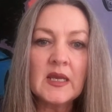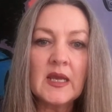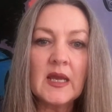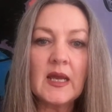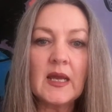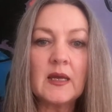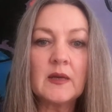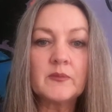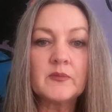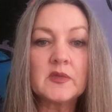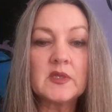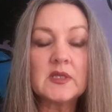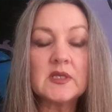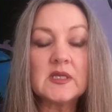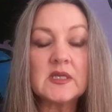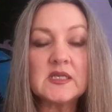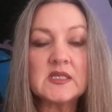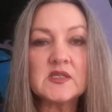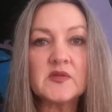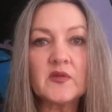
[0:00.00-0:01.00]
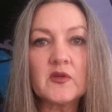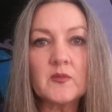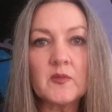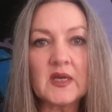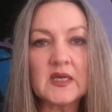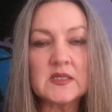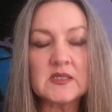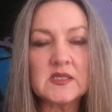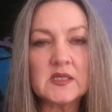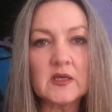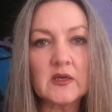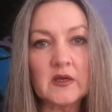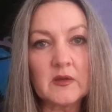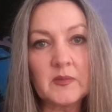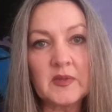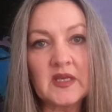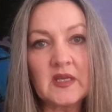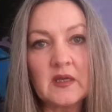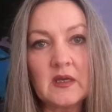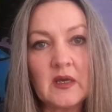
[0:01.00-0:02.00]
The next few months are going to
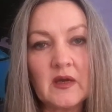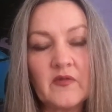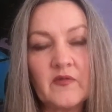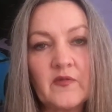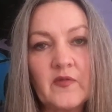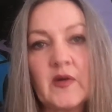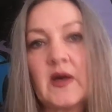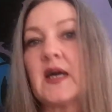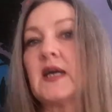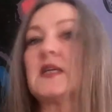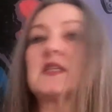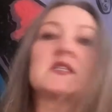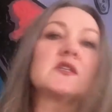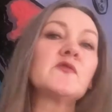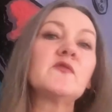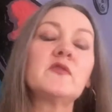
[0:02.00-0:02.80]
be a fight